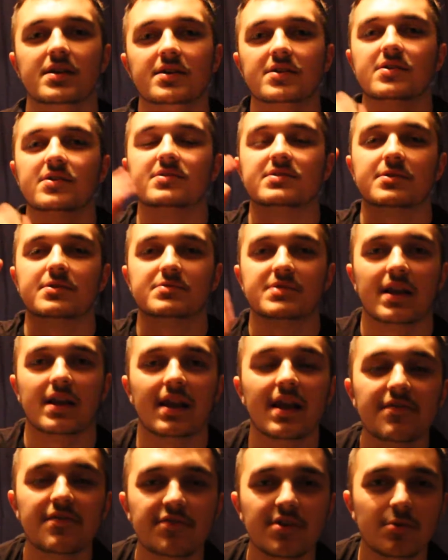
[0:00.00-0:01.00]
because there was
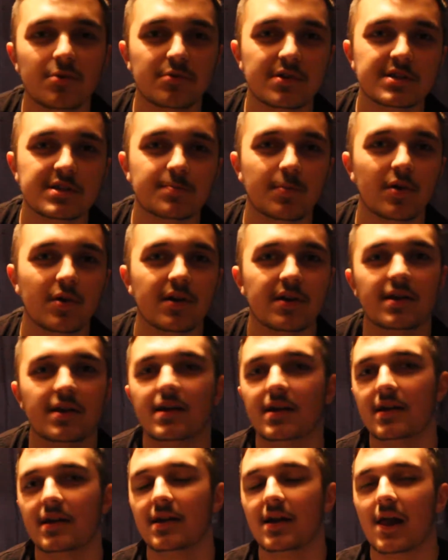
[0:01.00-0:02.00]
11 I wanted to put in
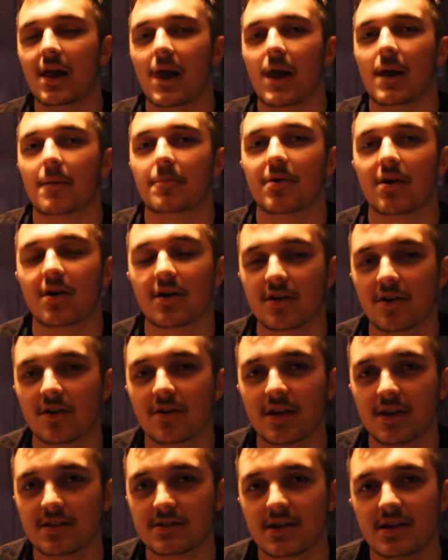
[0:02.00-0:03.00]
here, but I could
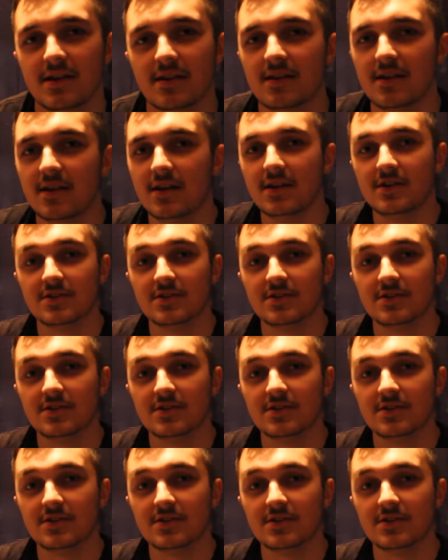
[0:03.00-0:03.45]
only get 10.